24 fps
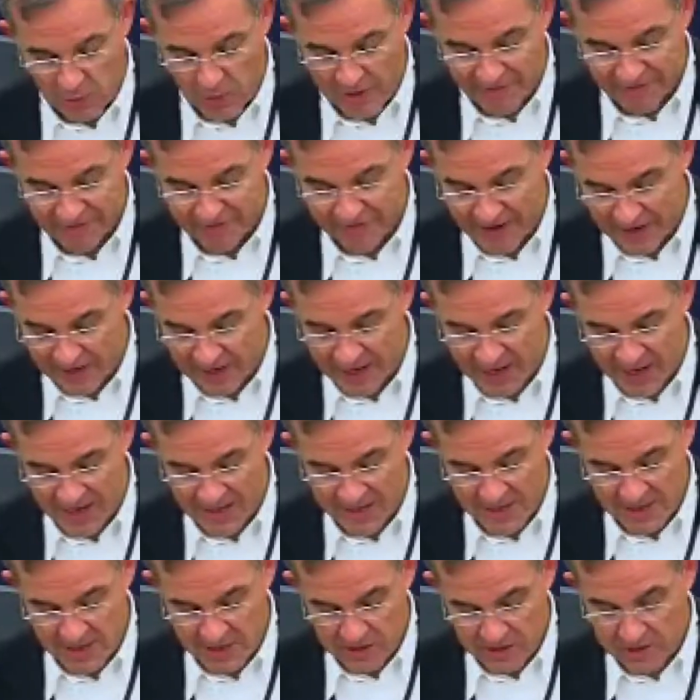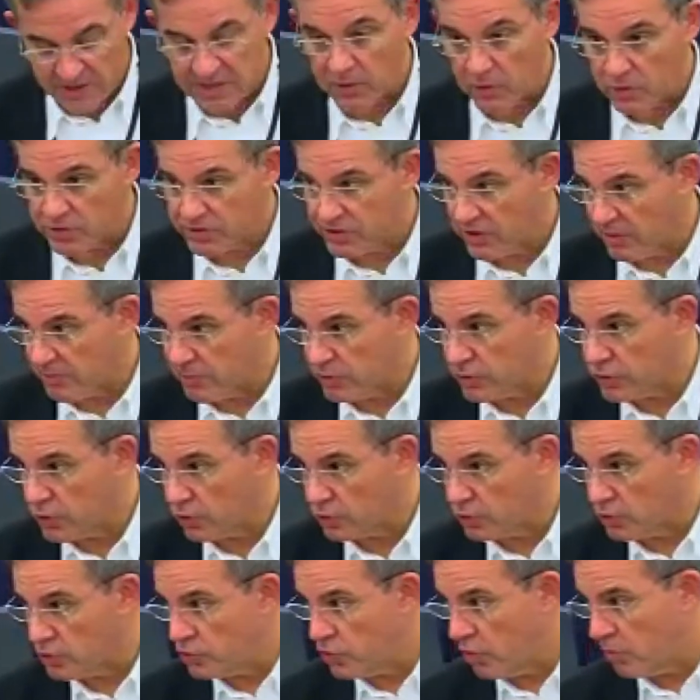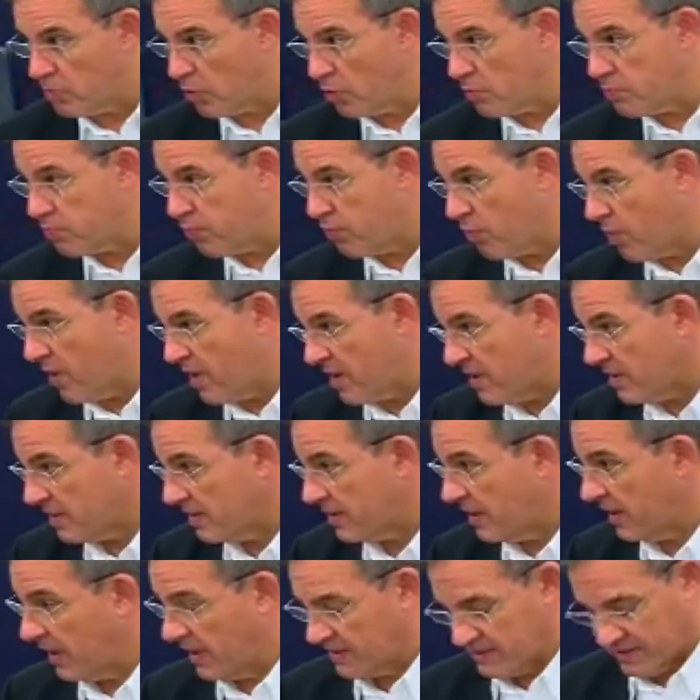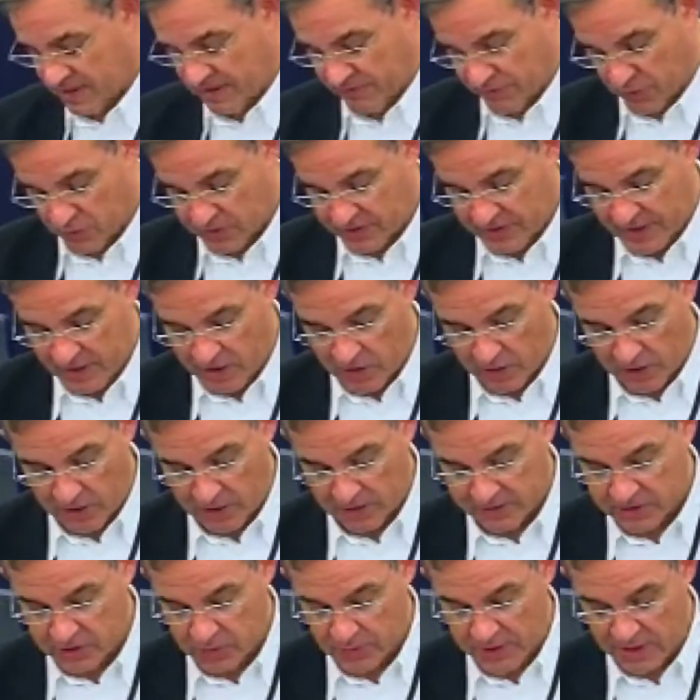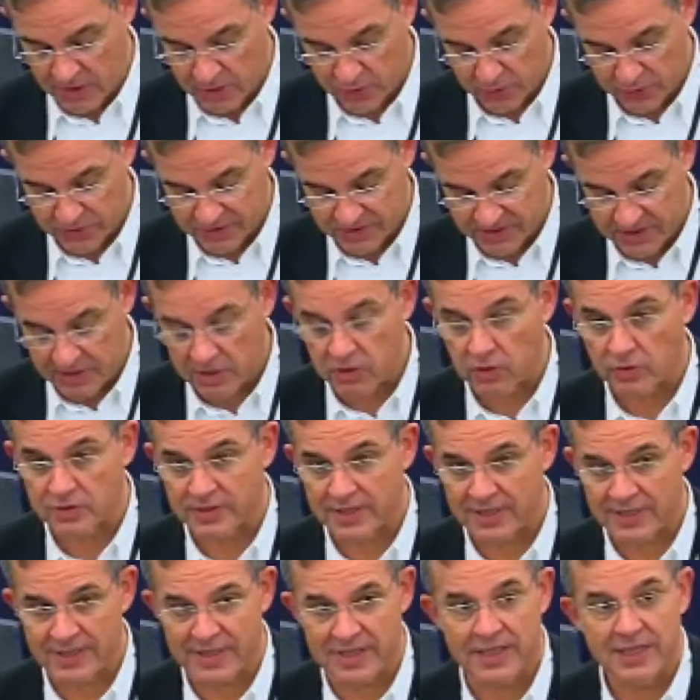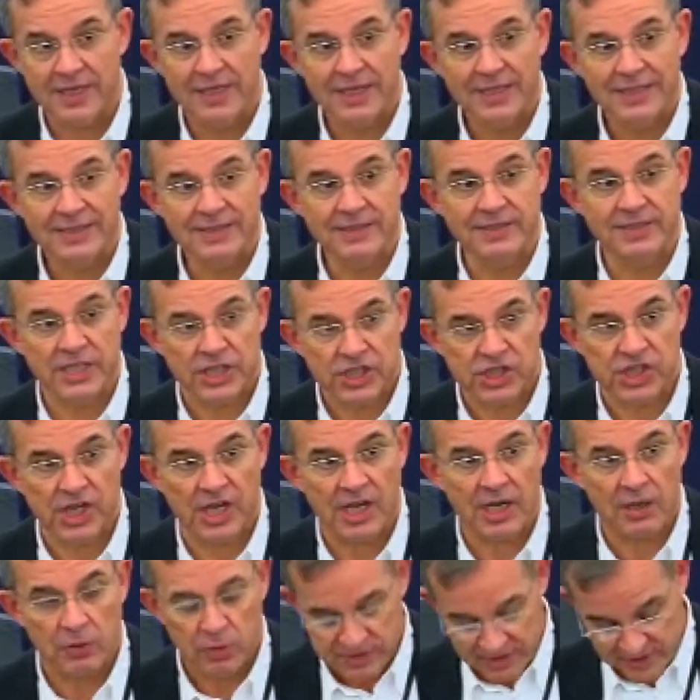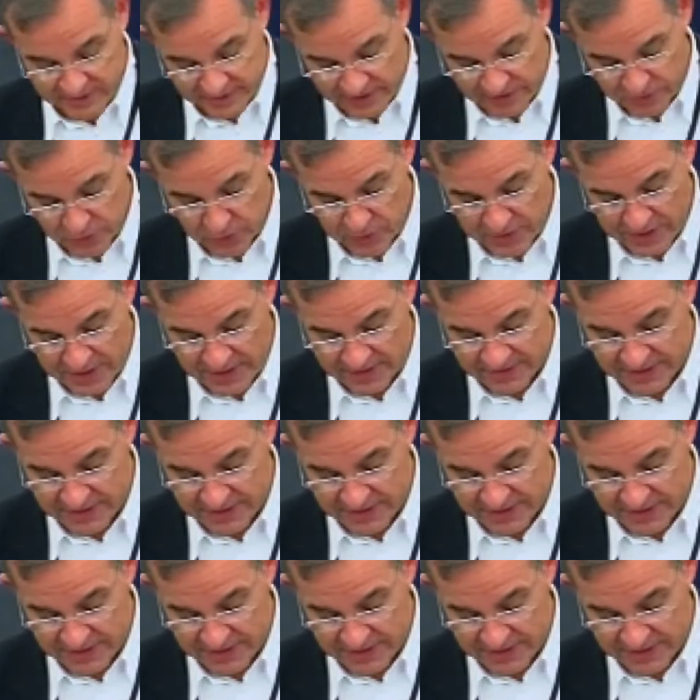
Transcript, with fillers: In 1938, the FARA law, which broadly seems to resemble what's been voted on in Russia,